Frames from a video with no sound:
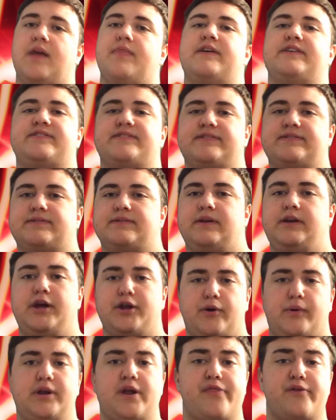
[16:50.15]
This is,
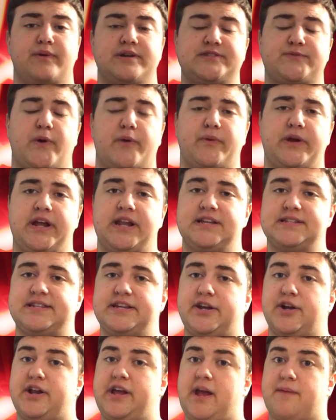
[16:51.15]
you know, another reason why we're getting
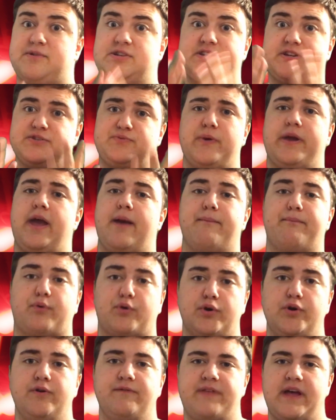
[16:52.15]
security cameras, because we can't
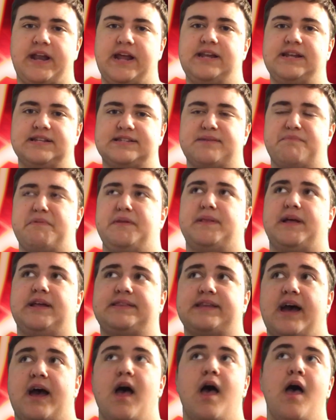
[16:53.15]
prove that he did something
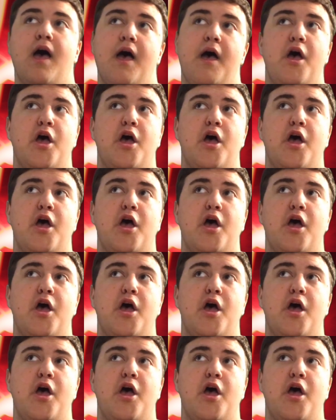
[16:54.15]
like that.